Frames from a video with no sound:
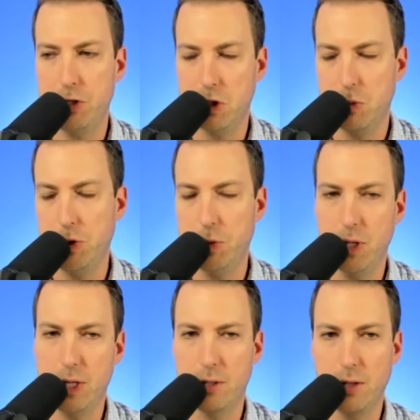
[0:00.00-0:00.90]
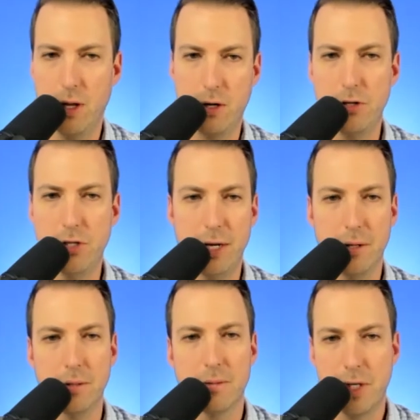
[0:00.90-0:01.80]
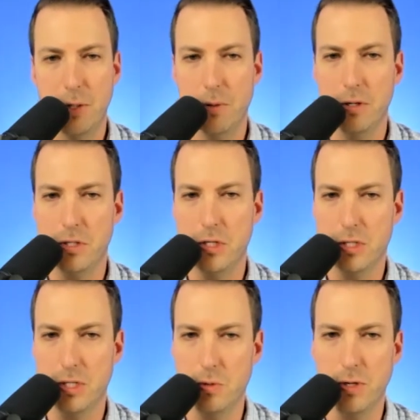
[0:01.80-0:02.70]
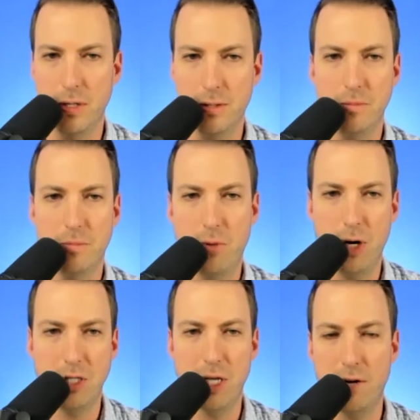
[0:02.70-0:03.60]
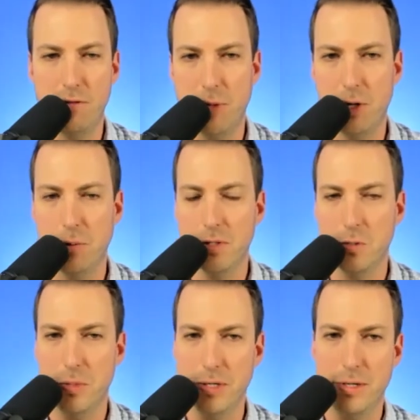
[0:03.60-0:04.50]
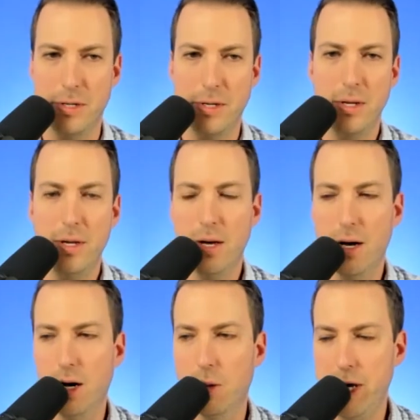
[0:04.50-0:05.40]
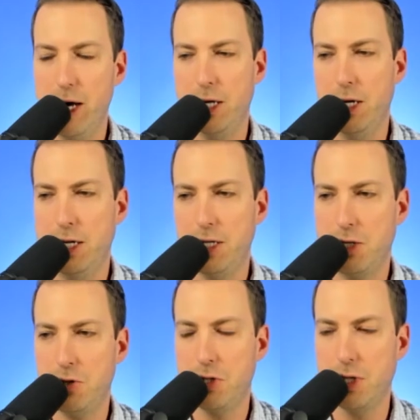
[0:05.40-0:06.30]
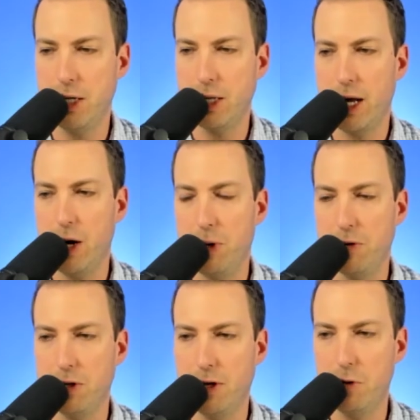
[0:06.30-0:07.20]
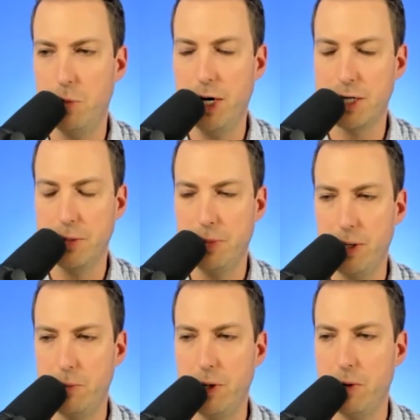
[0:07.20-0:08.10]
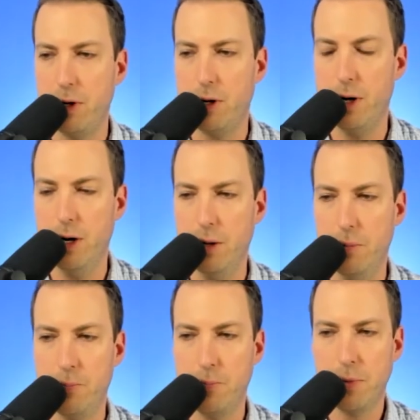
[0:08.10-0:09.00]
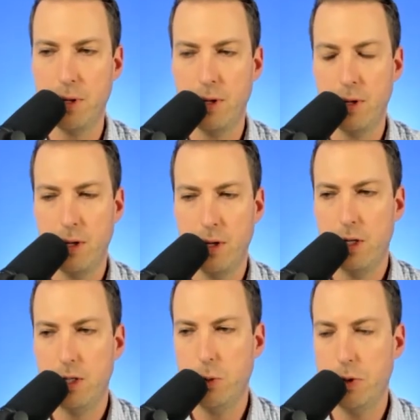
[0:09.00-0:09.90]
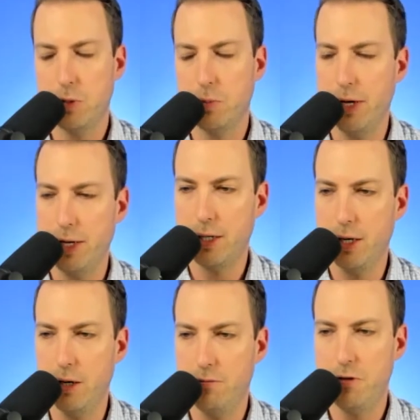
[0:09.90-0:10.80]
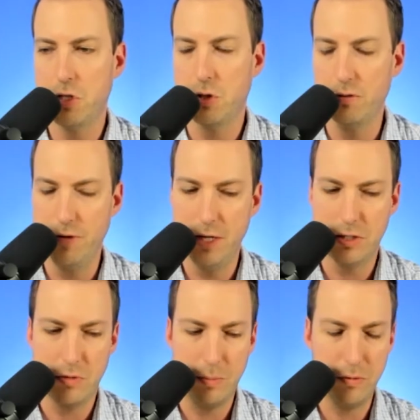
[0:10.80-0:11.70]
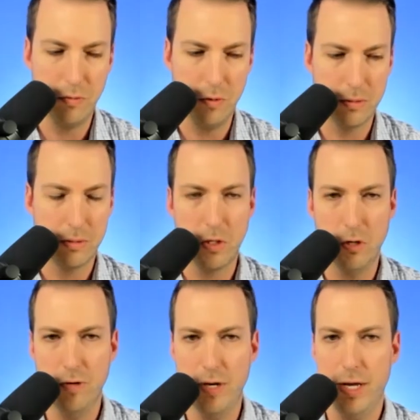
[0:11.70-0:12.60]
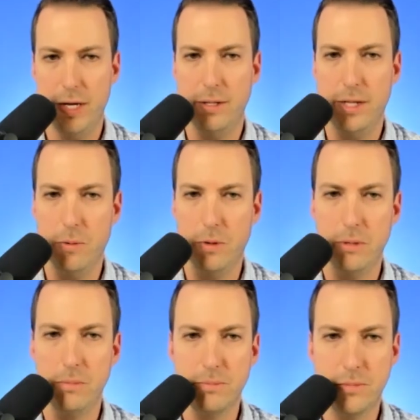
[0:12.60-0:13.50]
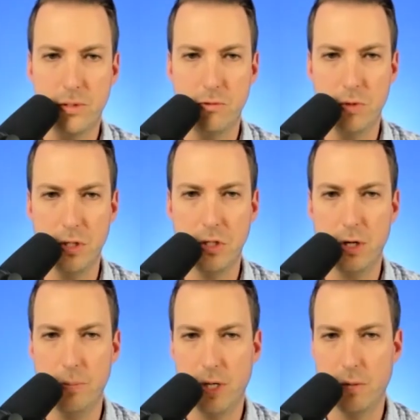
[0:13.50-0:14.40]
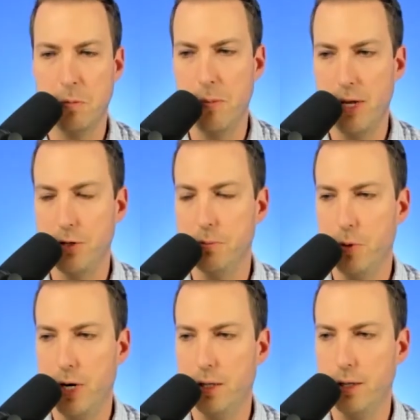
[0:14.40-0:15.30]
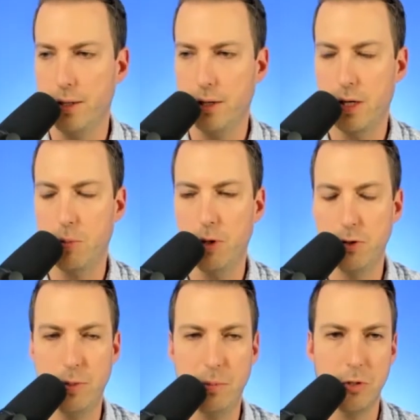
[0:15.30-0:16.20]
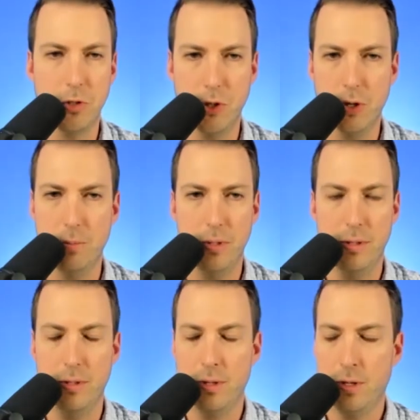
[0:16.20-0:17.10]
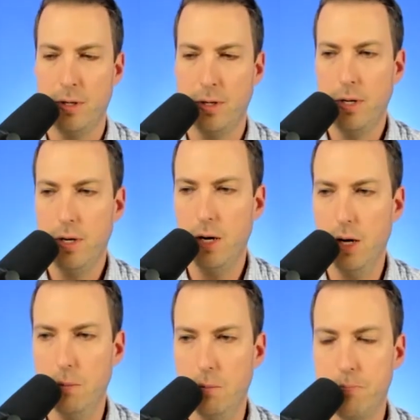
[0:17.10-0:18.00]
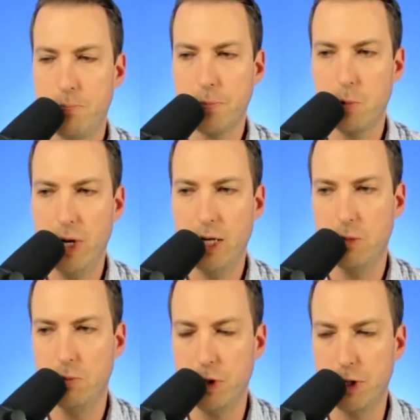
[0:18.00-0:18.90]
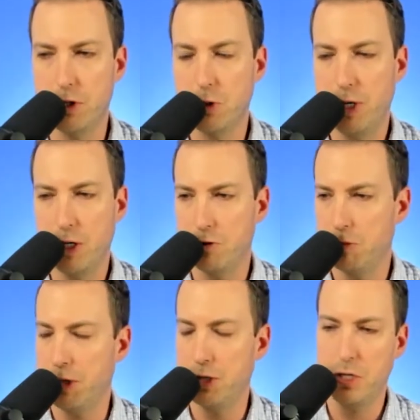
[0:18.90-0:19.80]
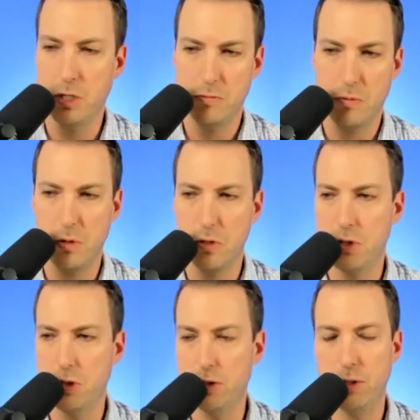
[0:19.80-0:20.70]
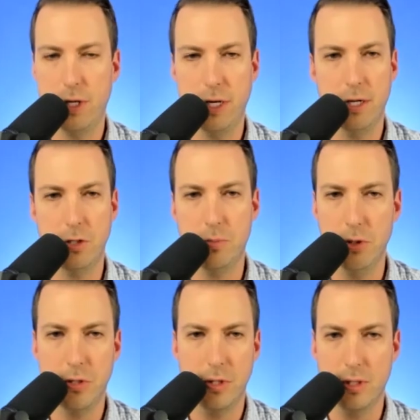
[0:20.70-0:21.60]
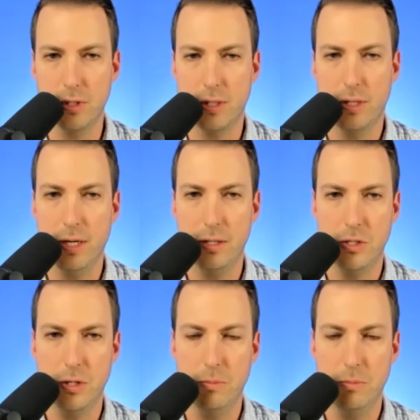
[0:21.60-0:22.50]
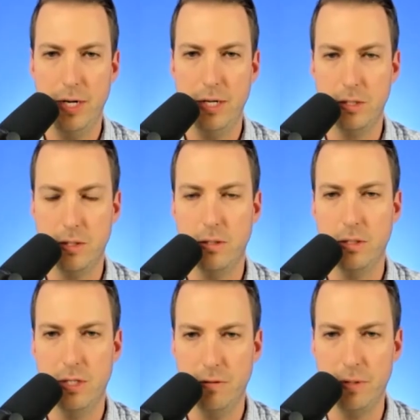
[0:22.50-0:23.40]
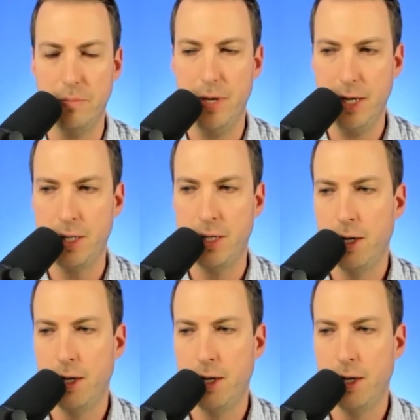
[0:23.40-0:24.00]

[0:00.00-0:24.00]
So we're doing like longer tail keywords just because we're getting priced out of the bigger ones. But yeah, it is interesting like how big of a lever brand can be. We were doing some like physical events right before COVID hit that were really starting to pick up momentum. We had like a couple hundred people show up, and we had some really good speakers from like Salesforce and Anheuser-Busch and things like that. So brand is definitely big.